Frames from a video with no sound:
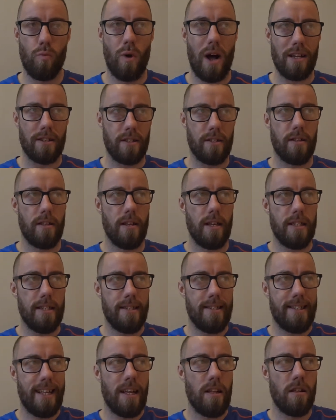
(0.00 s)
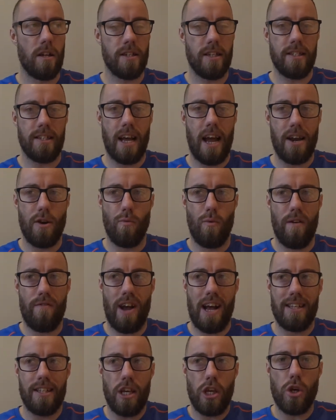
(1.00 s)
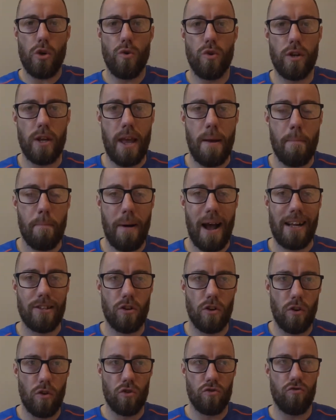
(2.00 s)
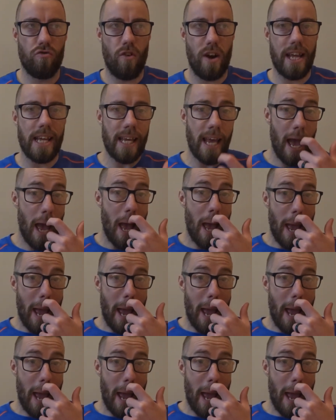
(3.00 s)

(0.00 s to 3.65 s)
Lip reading: whilst still undecided whether it has a huge impact on ultra running,